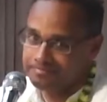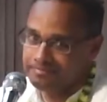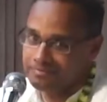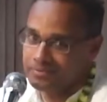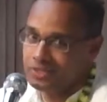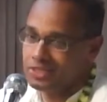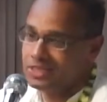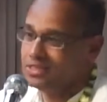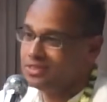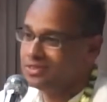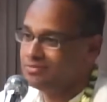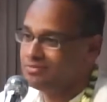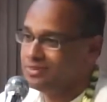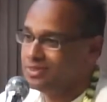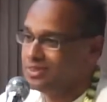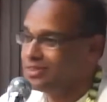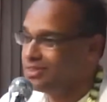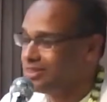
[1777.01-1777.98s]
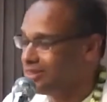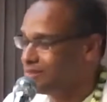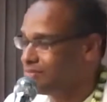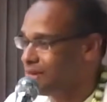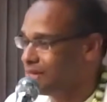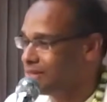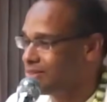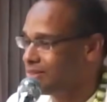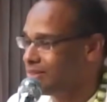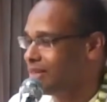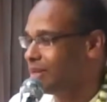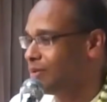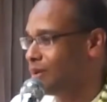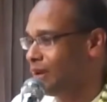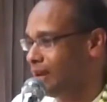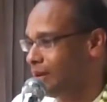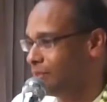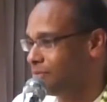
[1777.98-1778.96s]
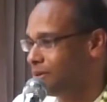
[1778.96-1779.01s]
Right? This is the medicine that
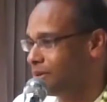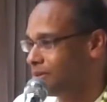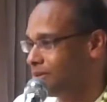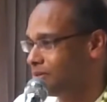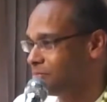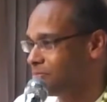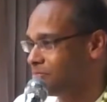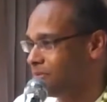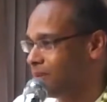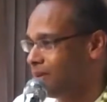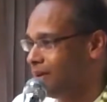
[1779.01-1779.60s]
will help us.